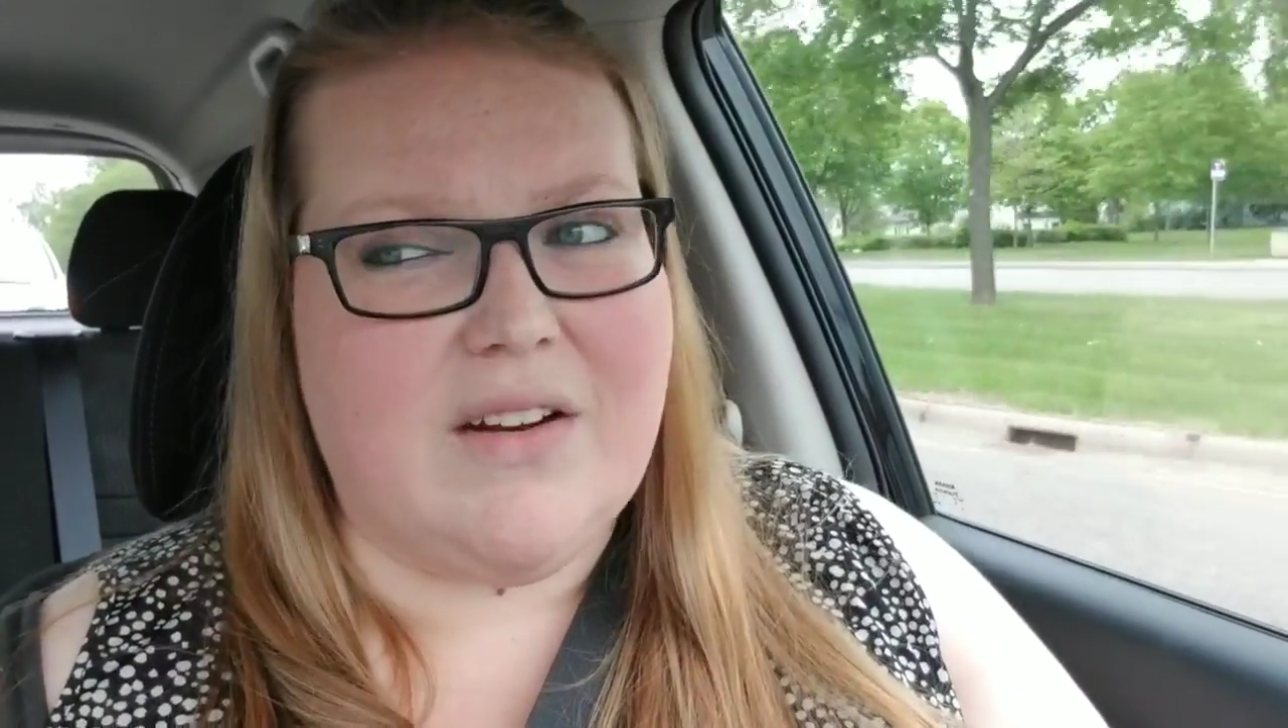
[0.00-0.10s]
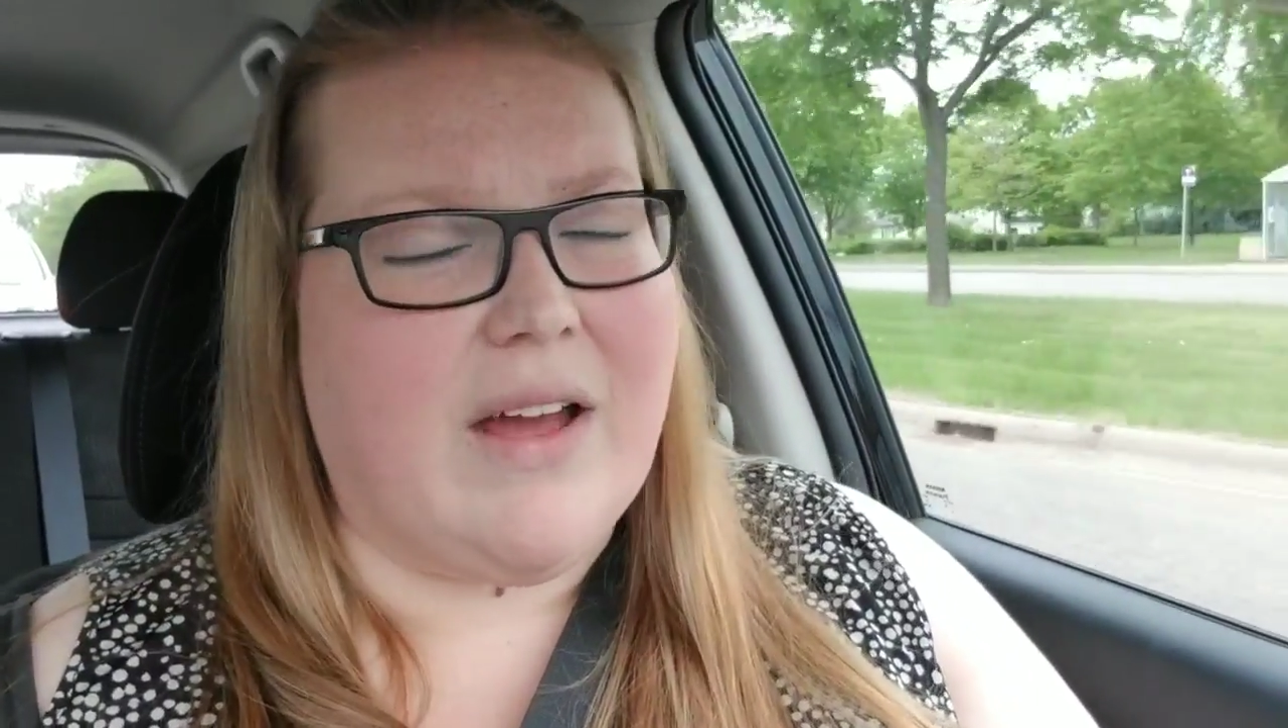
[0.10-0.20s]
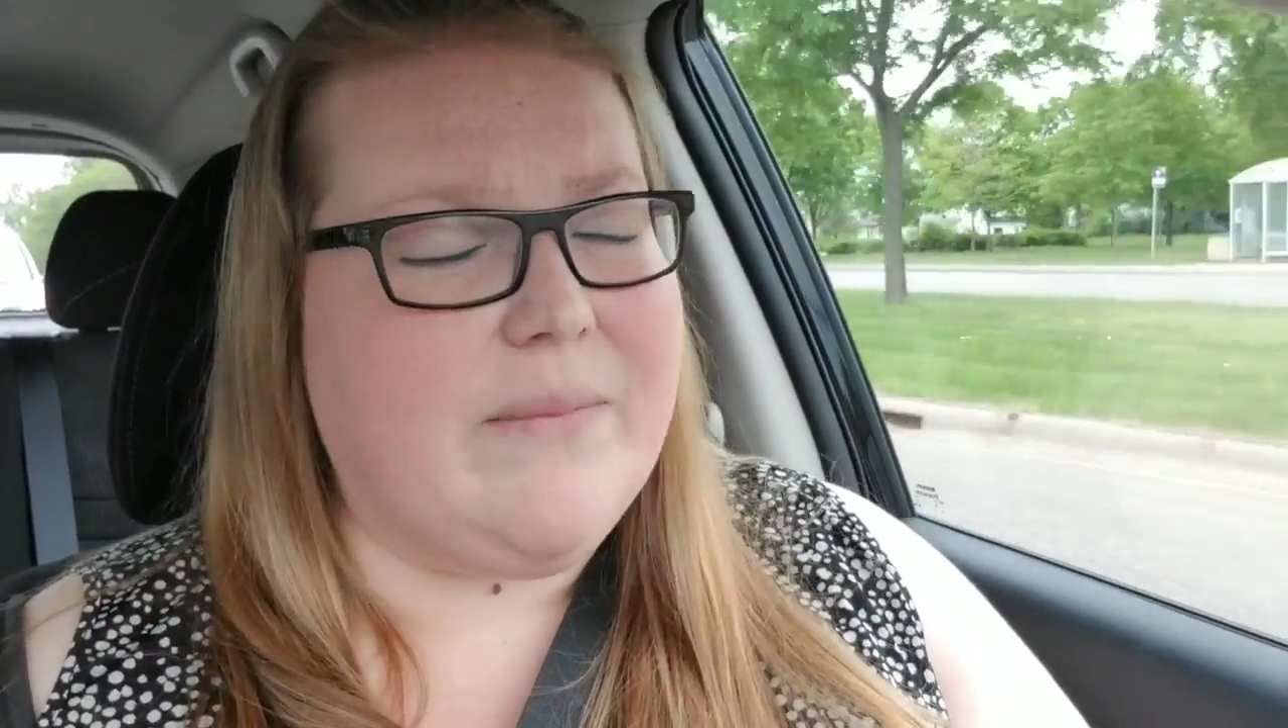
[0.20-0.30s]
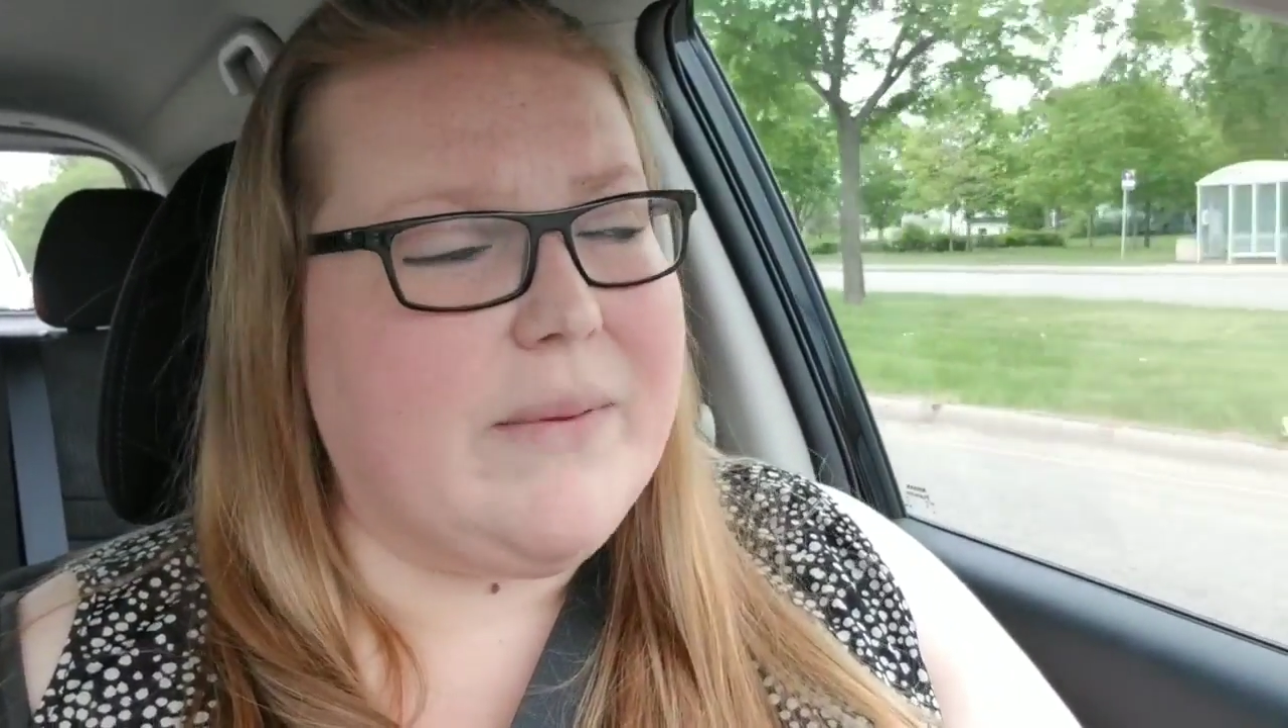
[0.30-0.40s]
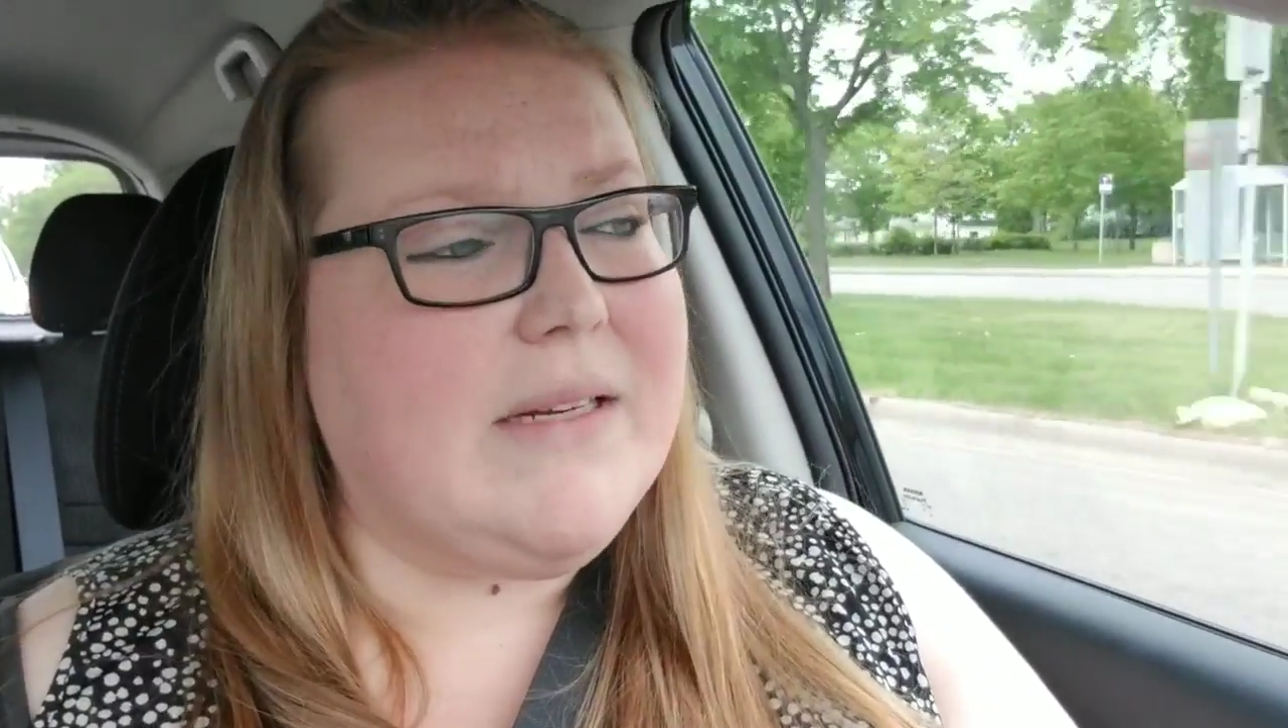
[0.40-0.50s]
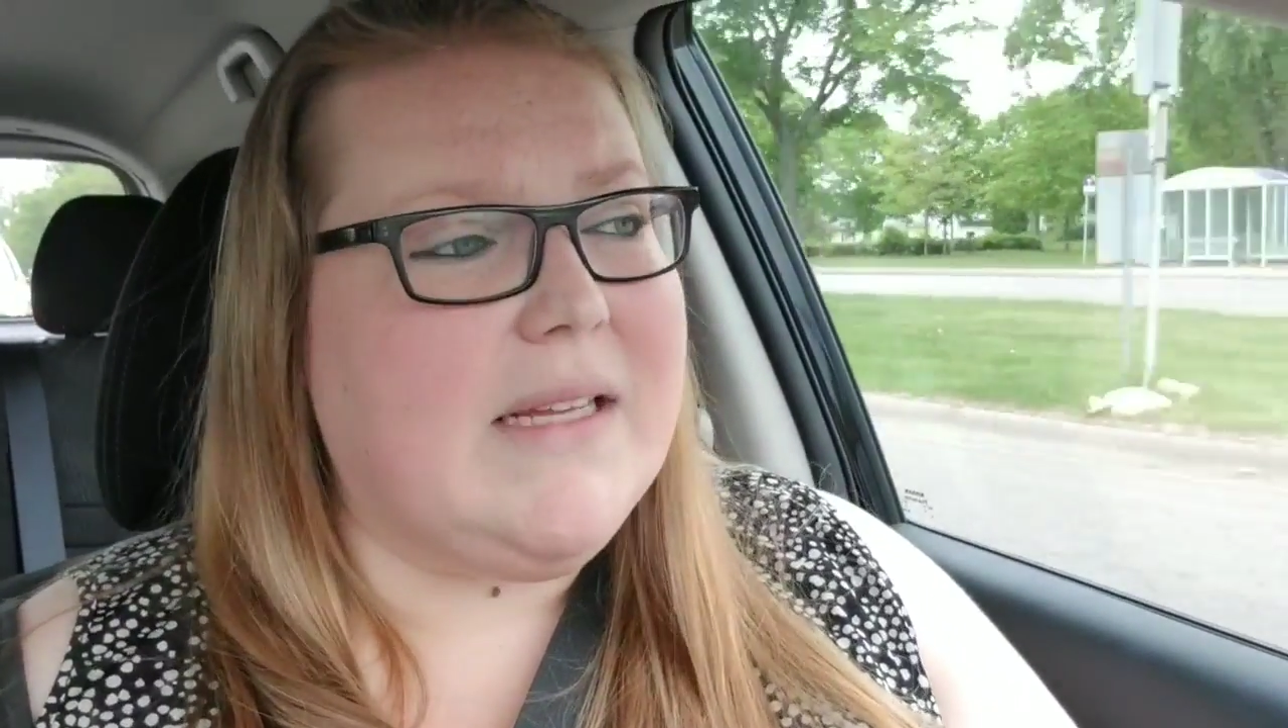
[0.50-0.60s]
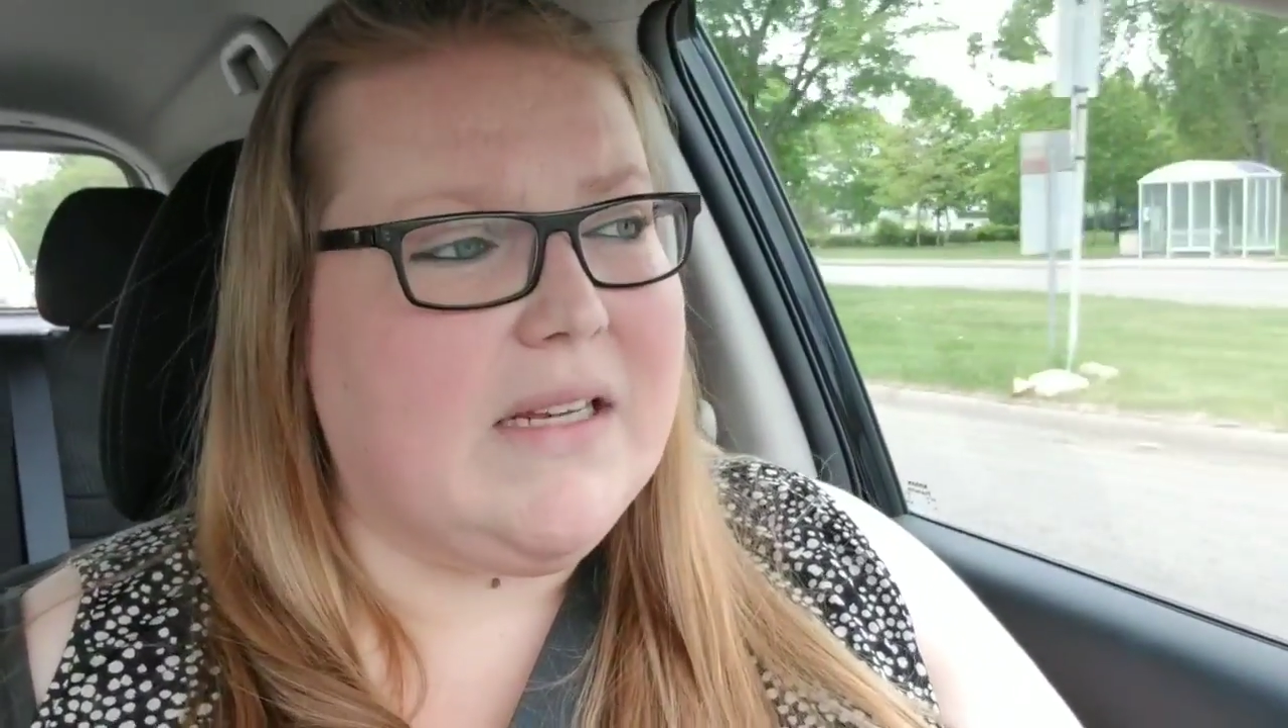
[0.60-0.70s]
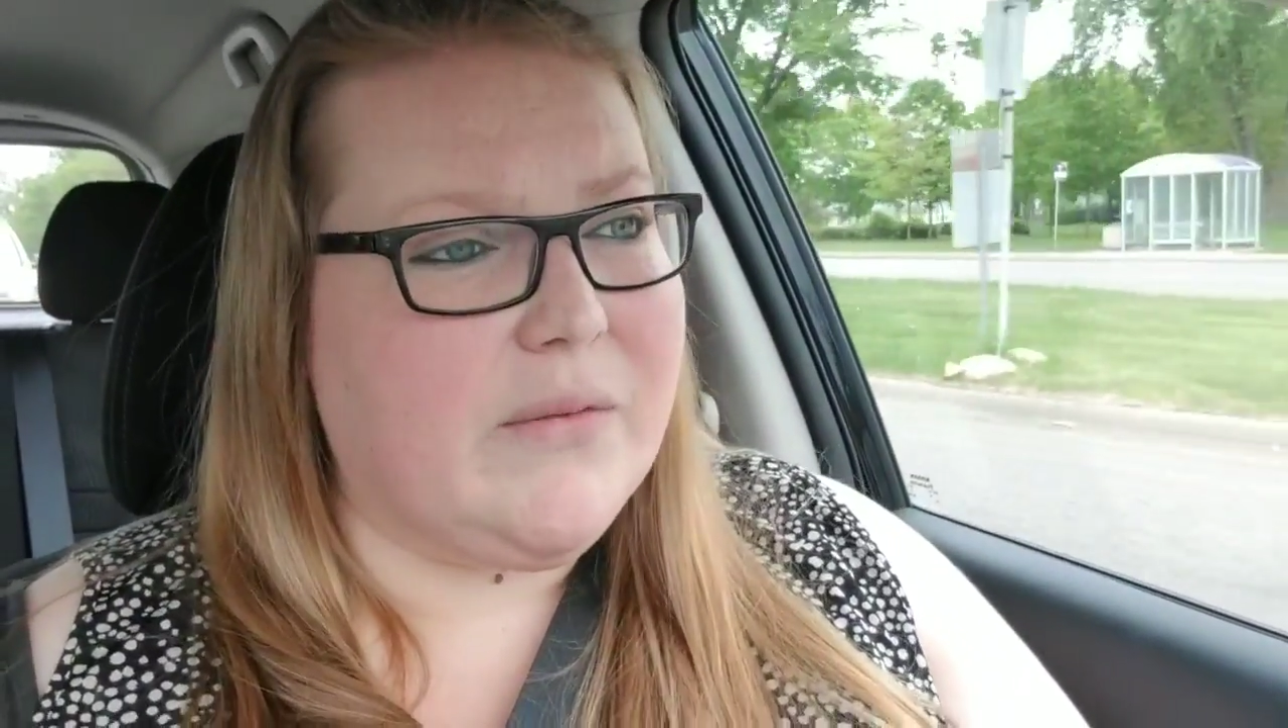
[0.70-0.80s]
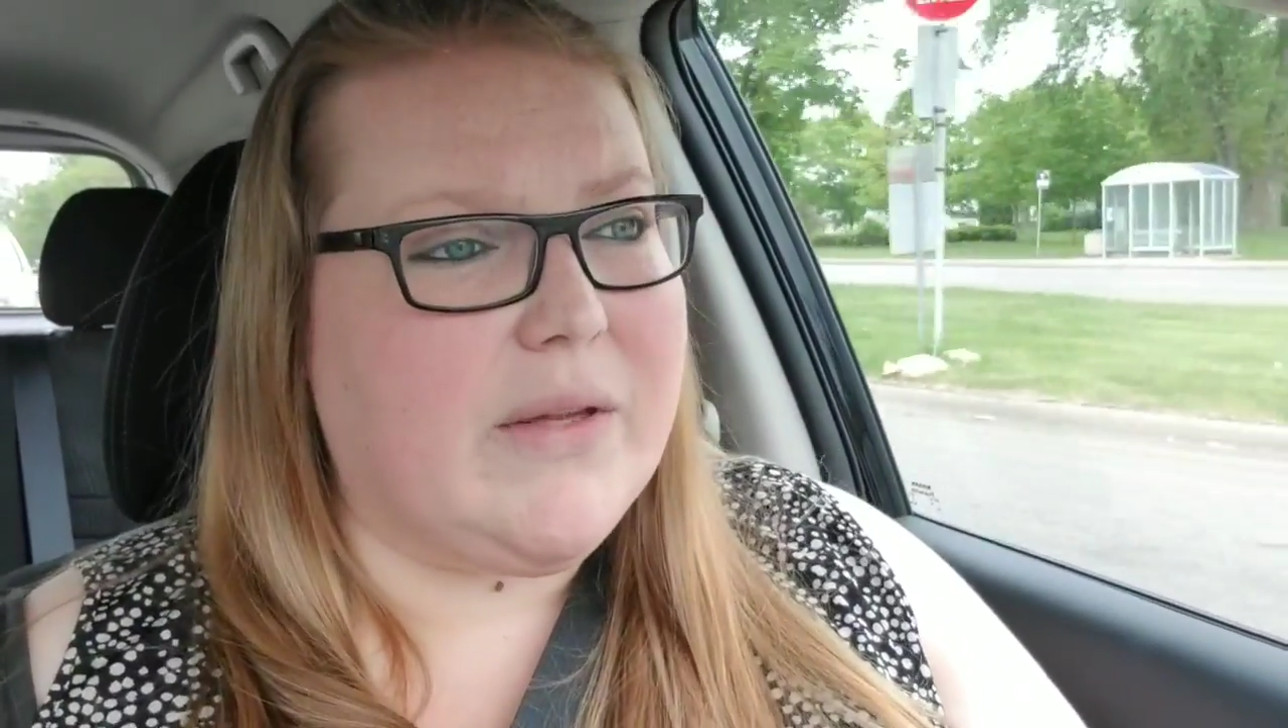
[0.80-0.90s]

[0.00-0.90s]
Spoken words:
I've been eating